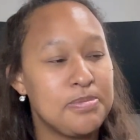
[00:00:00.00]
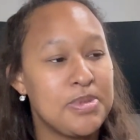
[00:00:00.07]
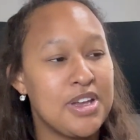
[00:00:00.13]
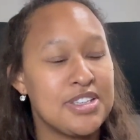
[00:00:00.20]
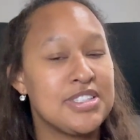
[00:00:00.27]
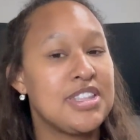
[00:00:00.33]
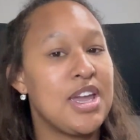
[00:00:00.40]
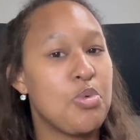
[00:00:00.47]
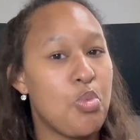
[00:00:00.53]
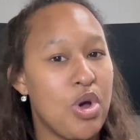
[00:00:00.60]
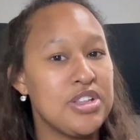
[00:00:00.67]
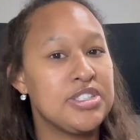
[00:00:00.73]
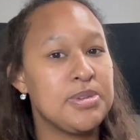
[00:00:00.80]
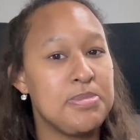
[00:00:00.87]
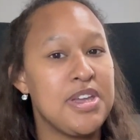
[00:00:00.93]
because they
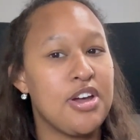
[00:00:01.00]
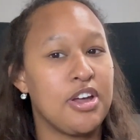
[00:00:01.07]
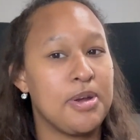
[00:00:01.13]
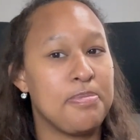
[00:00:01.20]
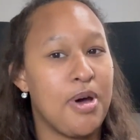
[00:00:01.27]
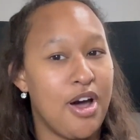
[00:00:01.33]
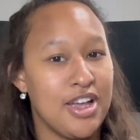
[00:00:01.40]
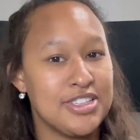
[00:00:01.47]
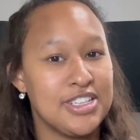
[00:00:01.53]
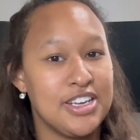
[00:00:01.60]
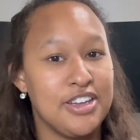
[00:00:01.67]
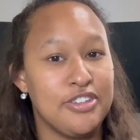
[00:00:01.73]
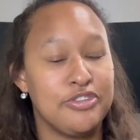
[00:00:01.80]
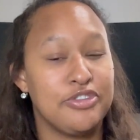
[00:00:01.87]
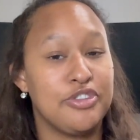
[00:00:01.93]
want to be on a
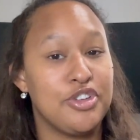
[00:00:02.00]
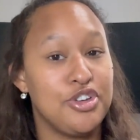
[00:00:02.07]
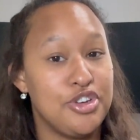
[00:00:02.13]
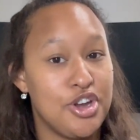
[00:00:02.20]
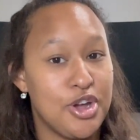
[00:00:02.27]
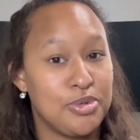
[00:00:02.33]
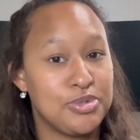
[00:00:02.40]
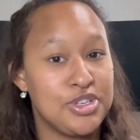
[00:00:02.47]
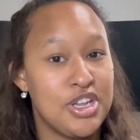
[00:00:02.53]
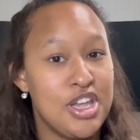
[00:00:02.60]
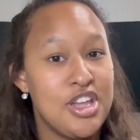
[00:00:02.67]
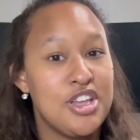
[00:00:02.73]
positive note.